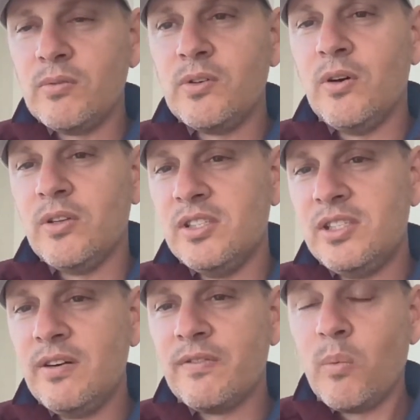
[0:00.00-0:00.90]
owned gold
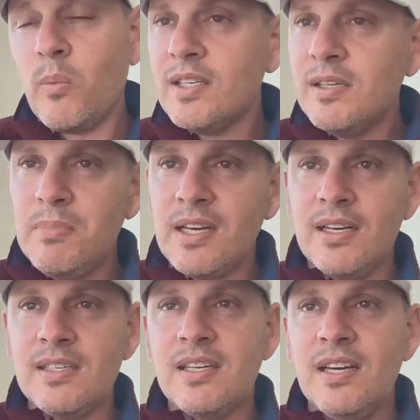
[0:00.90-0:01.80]
and silver wasn't
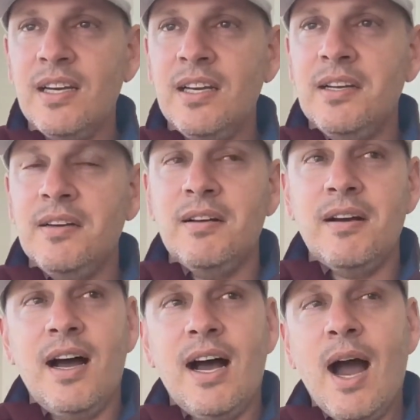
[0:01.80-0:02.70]
because
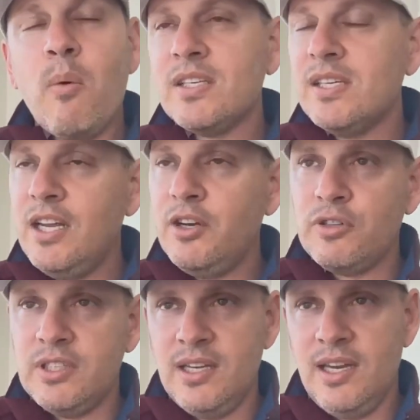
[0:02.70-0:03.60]
I wasn't
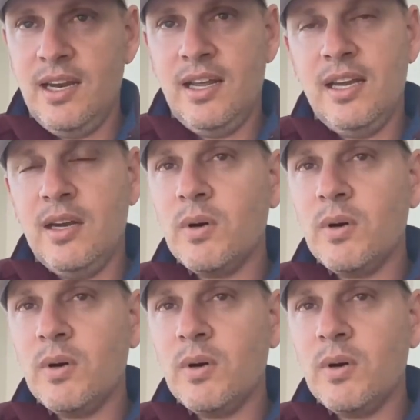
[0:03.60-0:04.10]
interested in it.